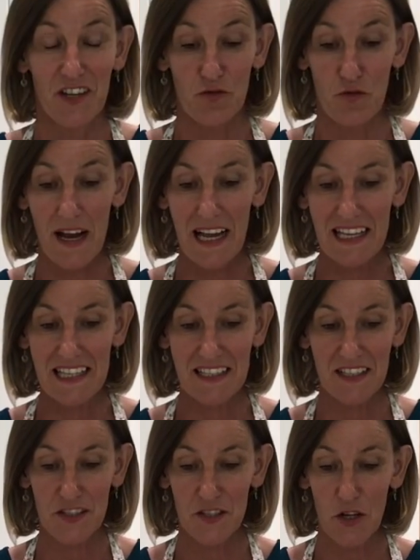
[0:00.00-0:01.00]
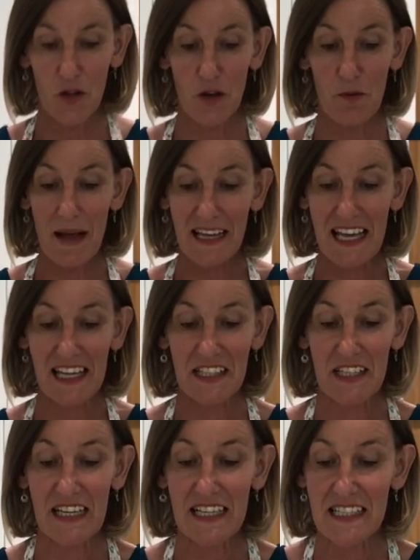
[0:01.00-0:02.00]
Right, so my cakes are
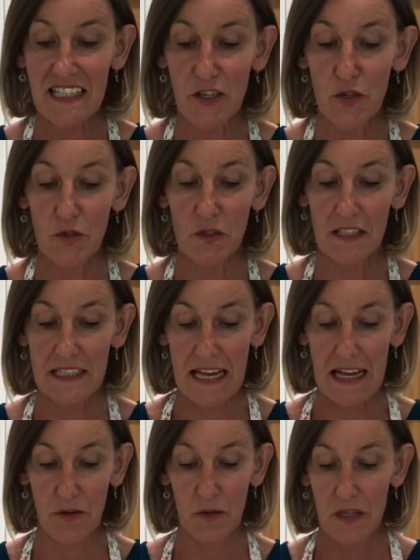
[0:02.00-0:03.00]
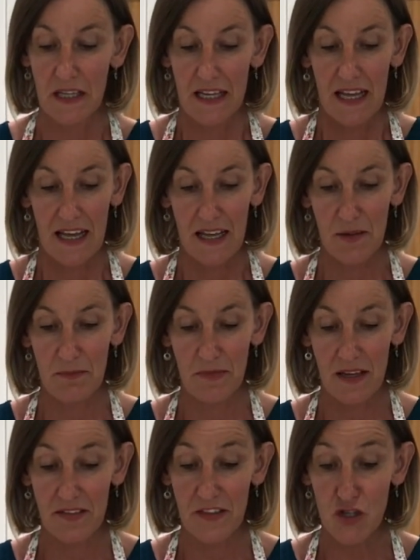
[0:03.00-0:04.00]
nicely cooled now.
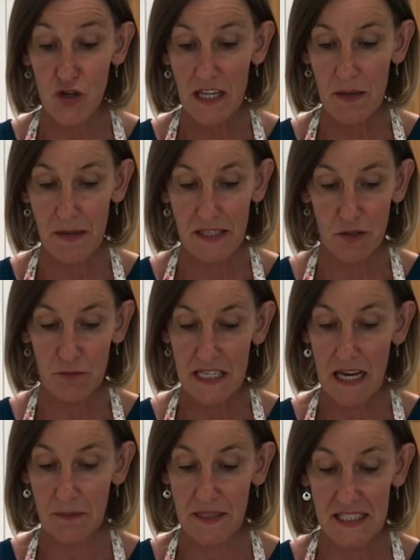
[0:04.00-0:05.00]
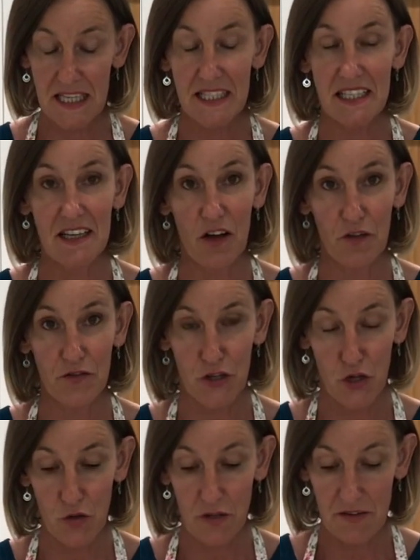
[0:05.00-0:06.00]
The tricky bit sometimes is getting it off the
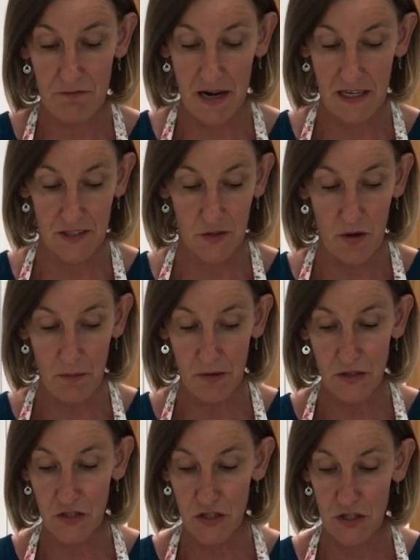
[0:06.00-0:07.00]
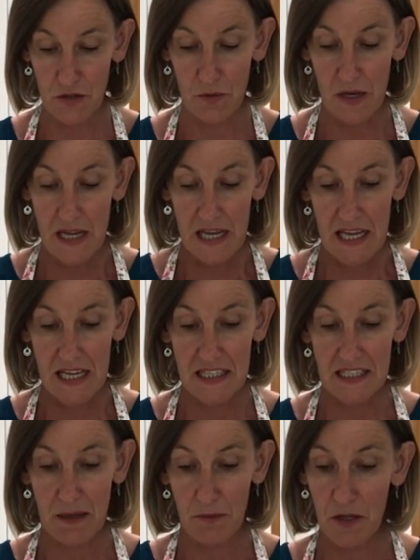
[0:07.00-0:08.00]
cooling rack, so what I'm going to do is
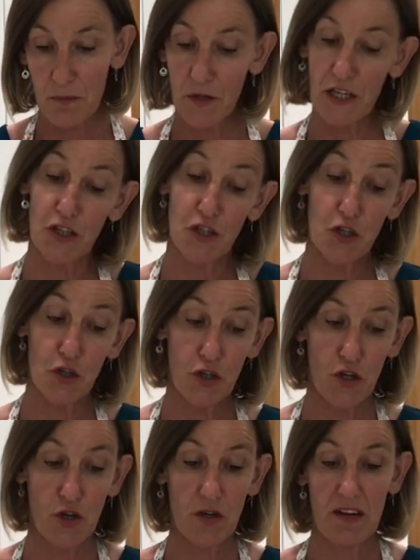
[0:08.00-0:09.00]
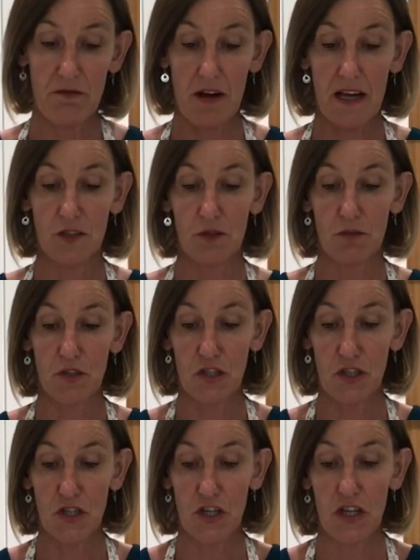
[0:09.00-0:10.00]
I'm going to put it on another cooling rack, so I'm just going
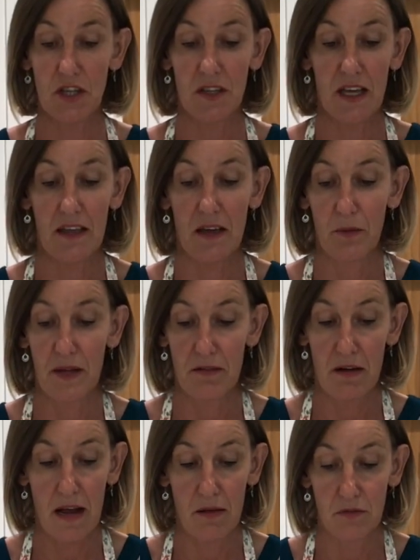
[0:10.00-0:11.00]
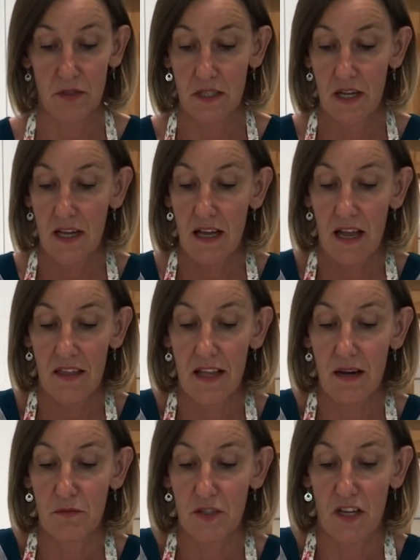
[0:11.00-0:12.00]
to turn that way around, and then
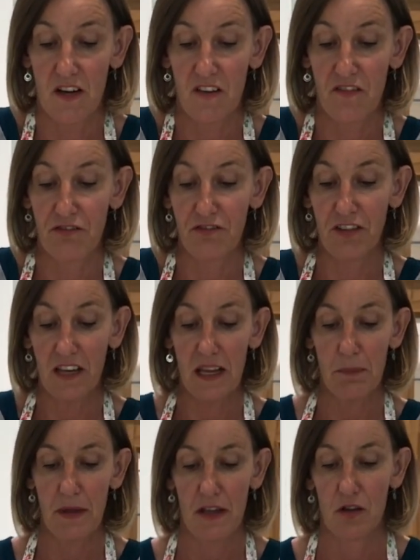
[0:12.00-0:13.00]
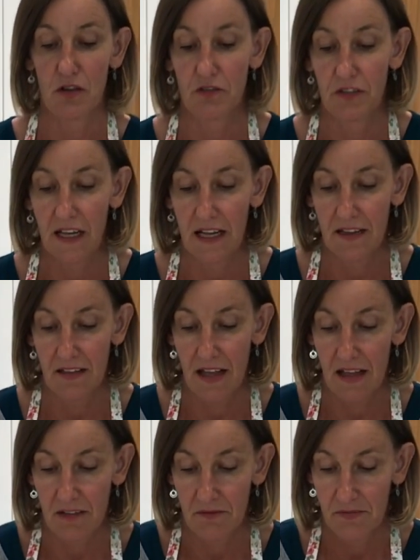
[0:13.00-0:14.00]
I'm just going to flip it over like
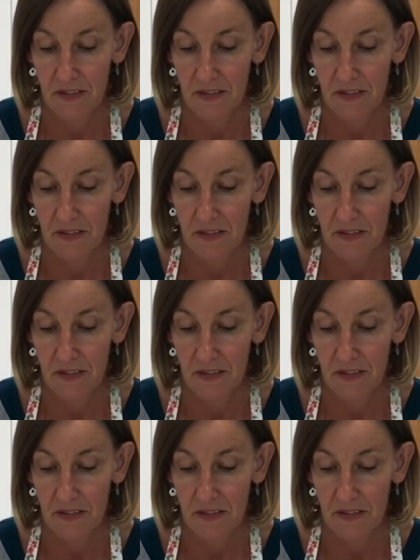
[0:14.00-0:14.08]
that,